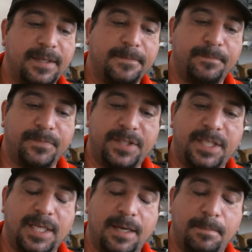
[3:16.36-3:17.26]

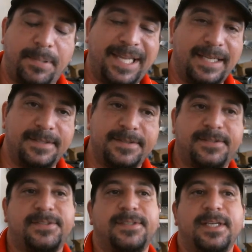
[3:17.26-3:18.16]
The
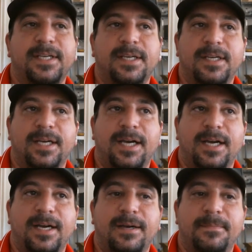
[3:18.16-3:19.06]
pins
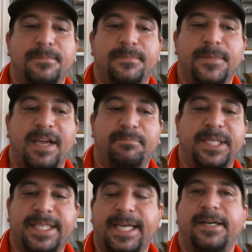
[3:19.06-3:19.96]
have been
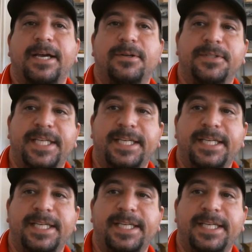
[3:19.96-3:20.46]
cut out on the